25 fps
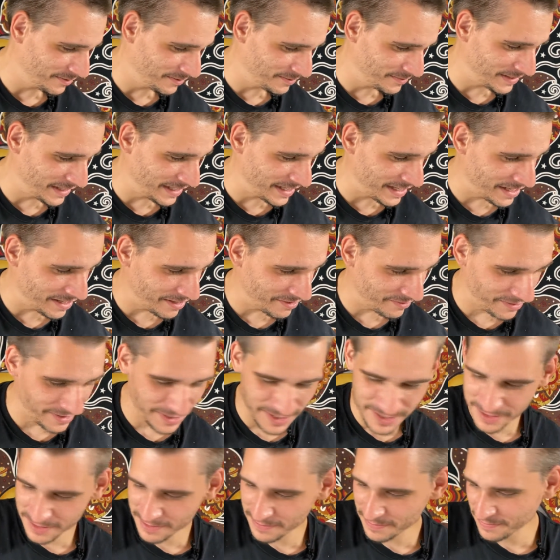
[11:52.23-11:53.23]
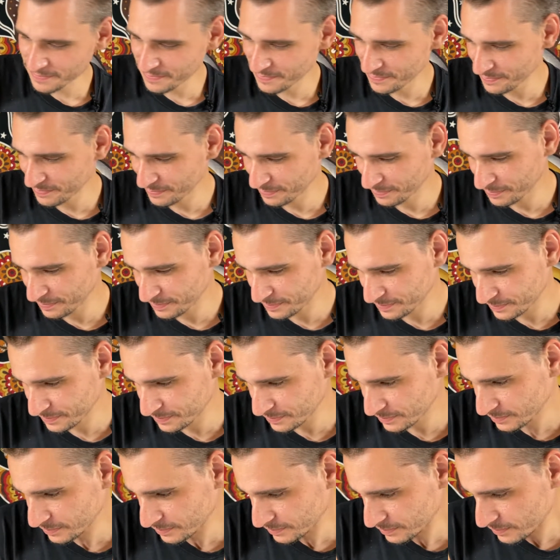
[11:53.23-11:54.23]
we have him.
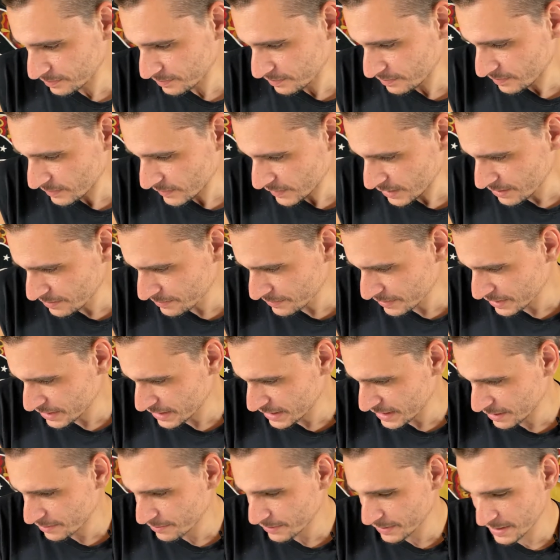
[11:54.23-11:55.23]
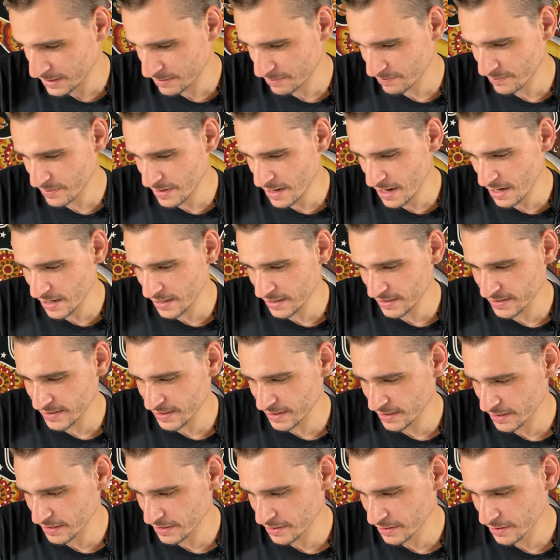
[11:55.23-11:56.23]
And we'll stick with some froggies
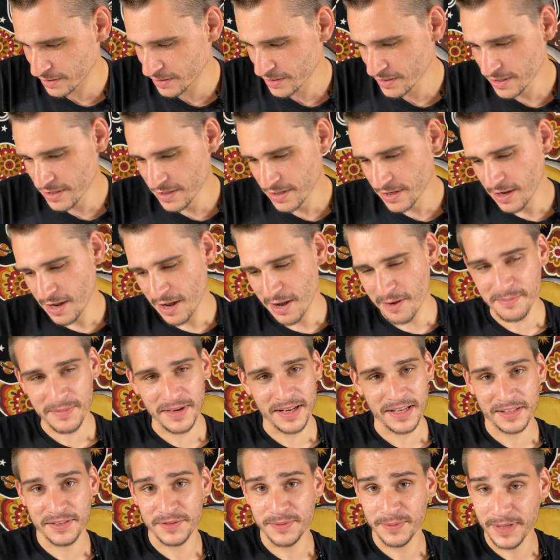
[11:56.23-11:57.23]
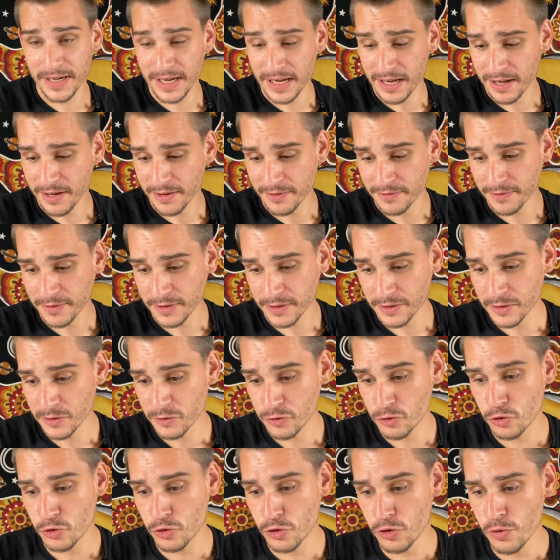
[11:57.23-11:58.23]
here. Up next we have
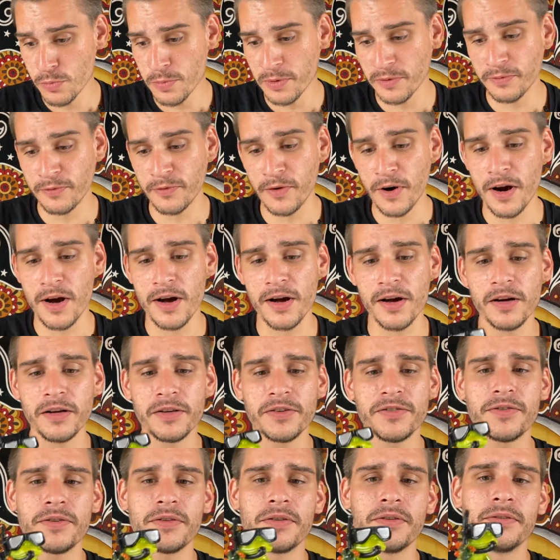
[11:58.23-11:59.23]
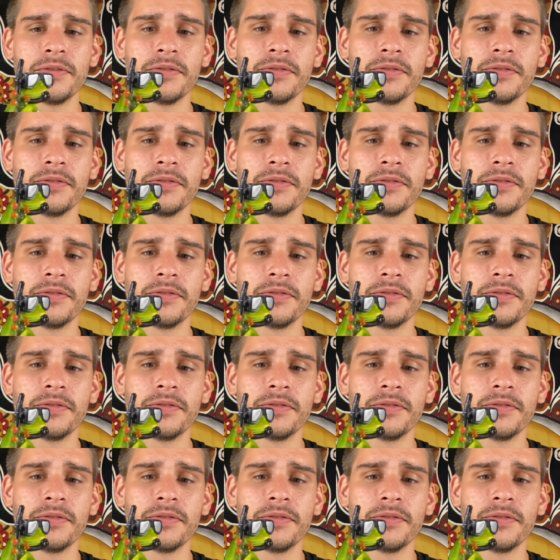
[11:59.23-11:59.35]
scuba frogs.